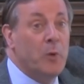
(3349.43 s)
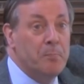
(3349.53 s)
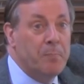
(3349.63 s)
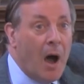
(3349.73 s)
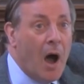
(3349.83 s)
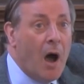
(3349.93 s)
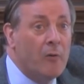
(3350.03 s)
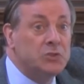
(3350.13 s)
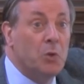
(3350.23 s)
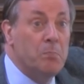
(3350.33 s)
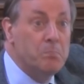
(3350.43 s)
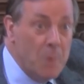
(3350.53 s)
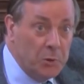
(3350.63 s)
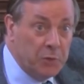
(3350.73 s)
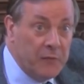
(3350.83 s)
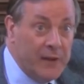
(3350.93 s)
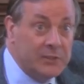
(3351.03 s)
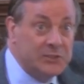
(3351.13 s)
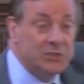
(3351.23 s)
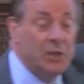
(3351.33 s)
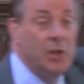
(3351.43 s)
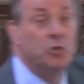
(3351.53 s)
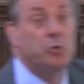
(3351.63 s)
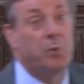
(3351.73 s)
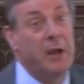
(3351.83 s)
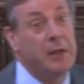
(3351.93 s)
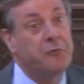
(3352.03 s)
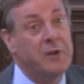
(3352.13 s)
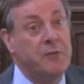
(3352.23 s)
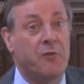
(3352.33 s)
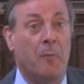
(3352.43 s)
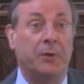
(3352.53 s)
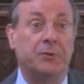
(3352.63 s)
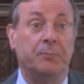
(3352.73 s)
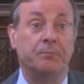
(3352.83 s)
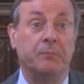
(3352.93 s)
to empower us or motivate us to break free from it?